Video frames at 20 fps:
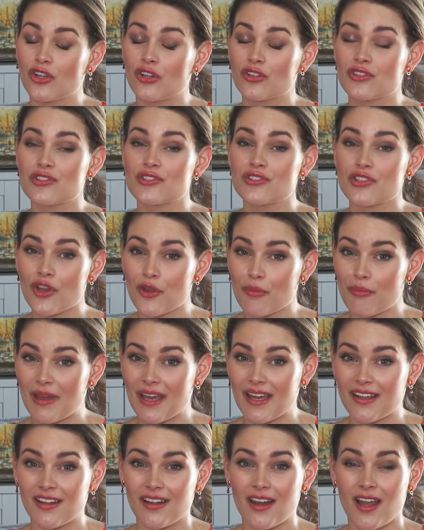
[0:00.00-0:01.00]
got so
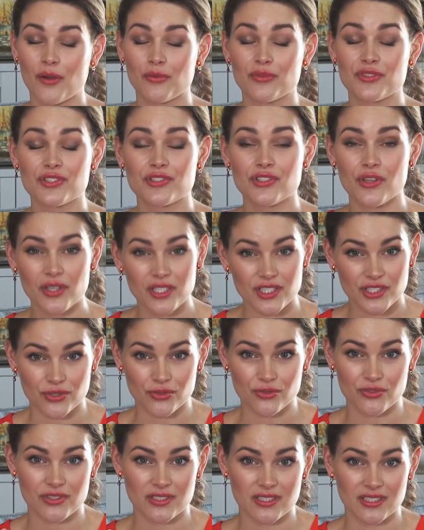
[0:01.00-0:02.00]
bad and I was so
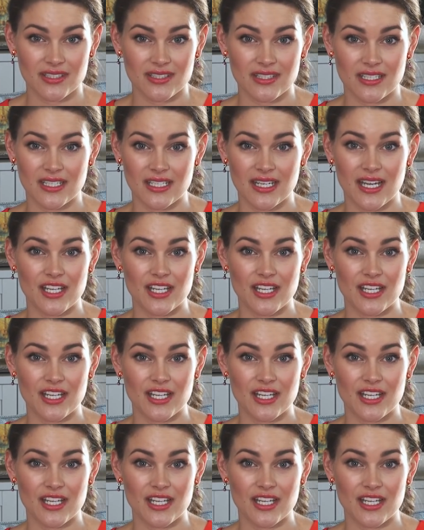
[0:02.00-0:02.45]
exhausted that